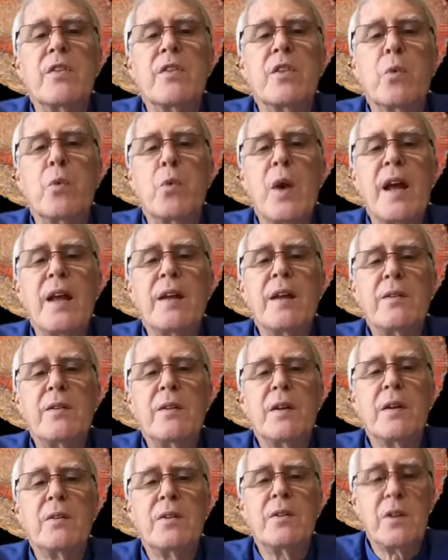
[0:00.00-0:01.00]
The
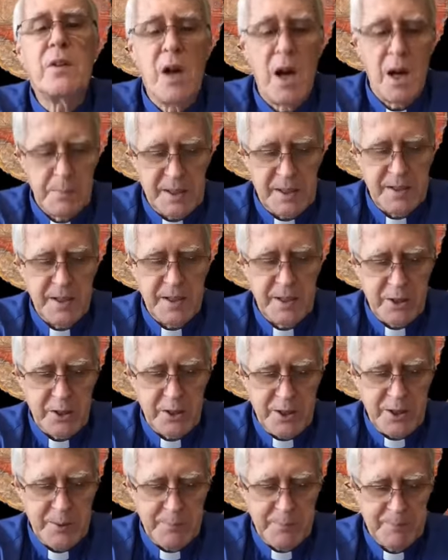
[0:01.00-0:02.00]
rest is
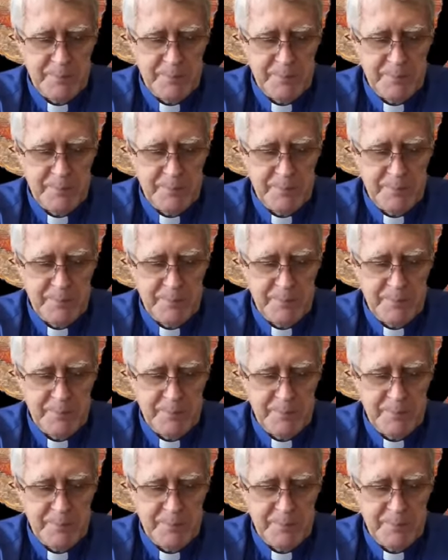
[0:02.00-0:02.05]
commentary.